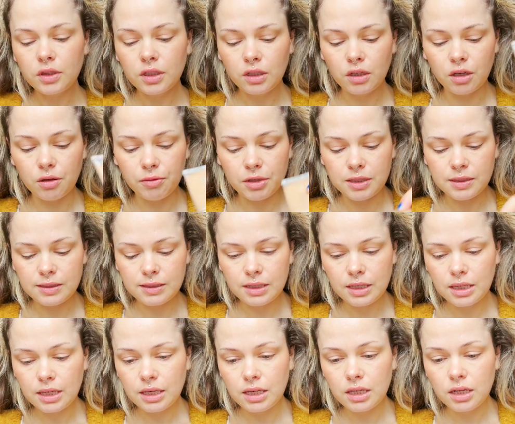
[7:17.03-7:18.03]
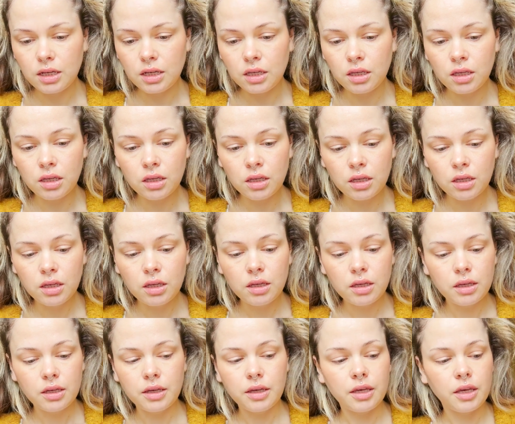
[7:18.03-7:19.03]
on my skin,
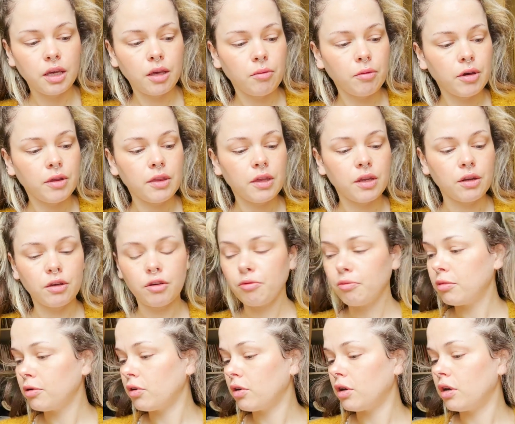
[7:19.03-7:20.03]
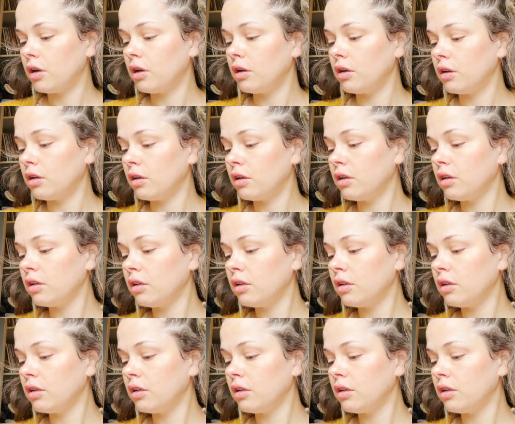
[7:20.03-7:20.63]
and then I've put on